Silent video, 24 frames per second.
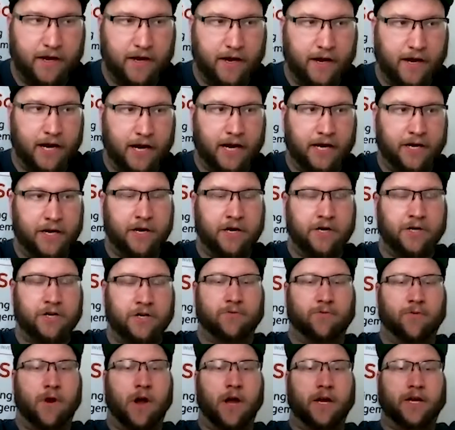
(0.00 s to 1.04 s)
and you can just
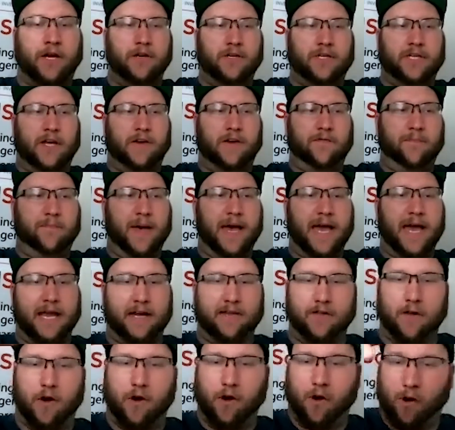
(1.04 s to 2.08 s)
rock yourself back,
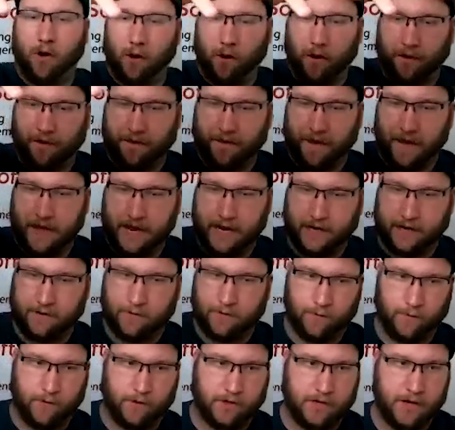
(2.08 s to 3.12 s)
and the whole thing
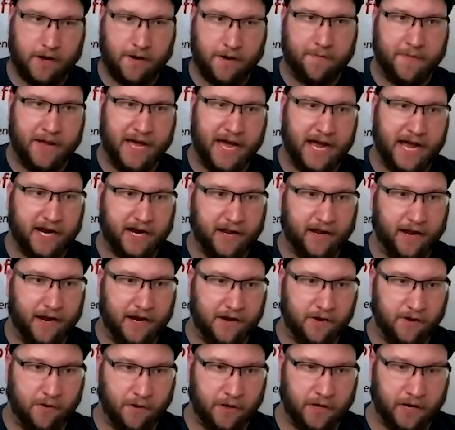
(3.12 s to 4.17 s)
will come back, and
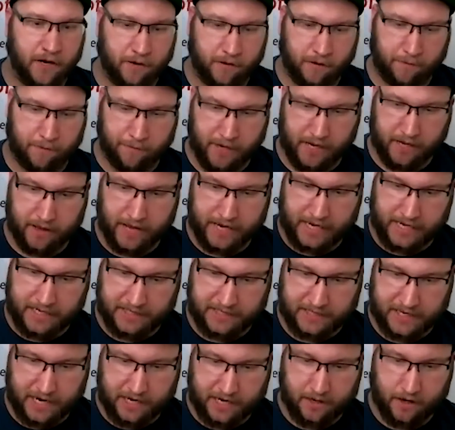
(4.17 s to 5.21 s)
it'll be like it's
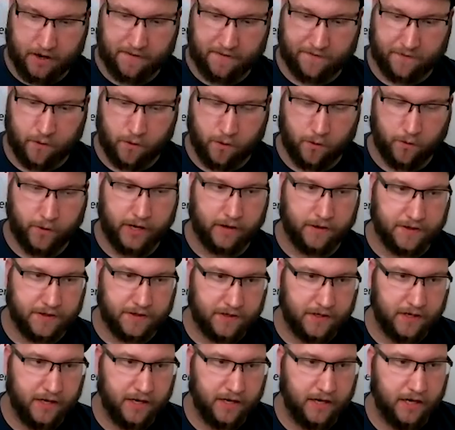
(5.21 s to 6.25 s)
sitting on four
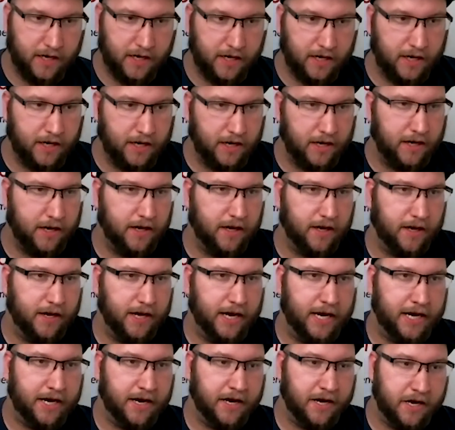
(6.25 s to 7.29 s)
wheels.
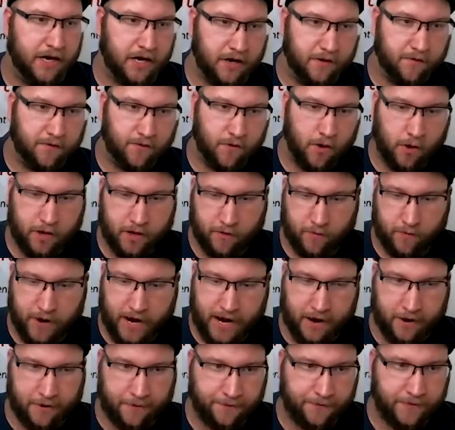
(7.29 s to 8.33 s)
And you can roll it
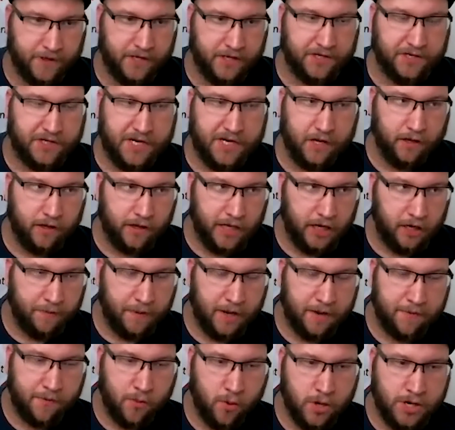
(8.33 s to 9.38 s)
around. Still a little
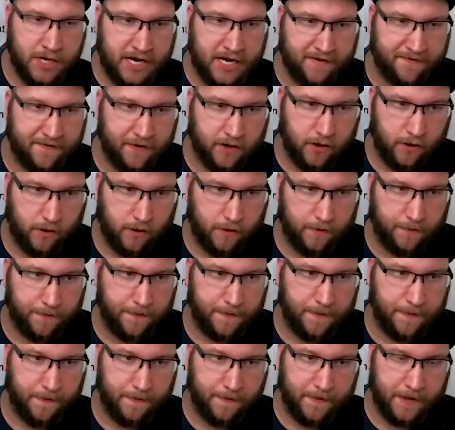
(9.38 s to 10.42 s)
bit more difficult
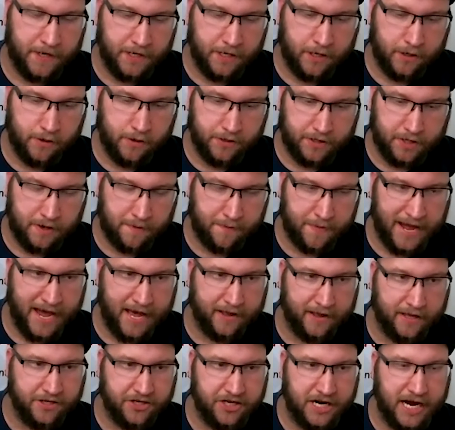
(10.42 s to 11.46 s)
than using a
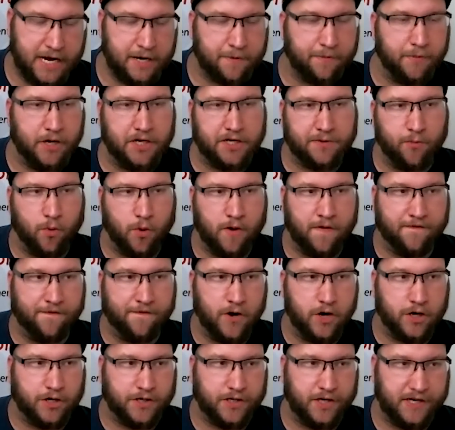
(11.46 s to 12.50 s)
pallet jack, but it's more
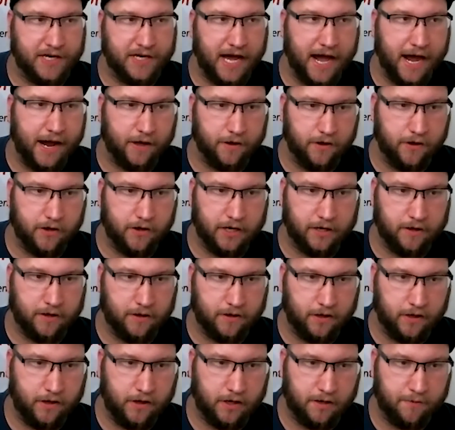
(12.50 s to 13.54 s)
versatile. You can
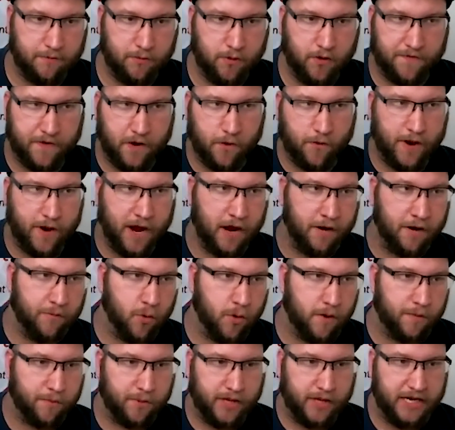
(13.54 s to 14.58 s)
move it around
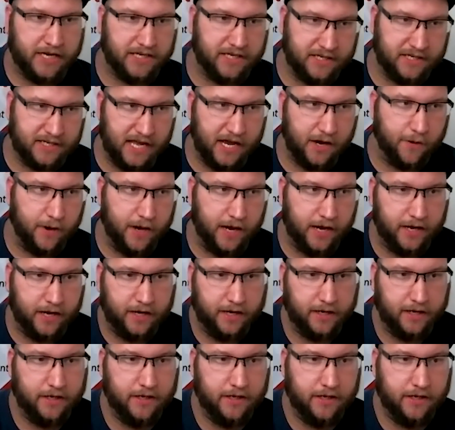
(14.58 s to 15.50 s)
more places that way.